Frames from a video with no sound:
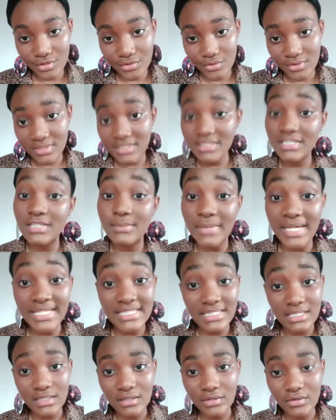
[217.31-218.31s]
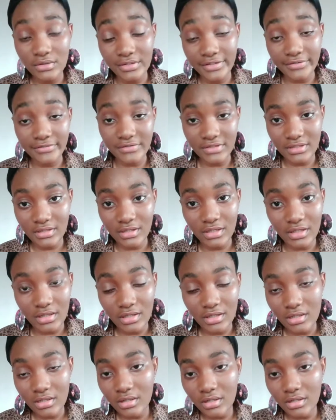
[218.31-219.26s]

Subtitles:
so this is my take on everything.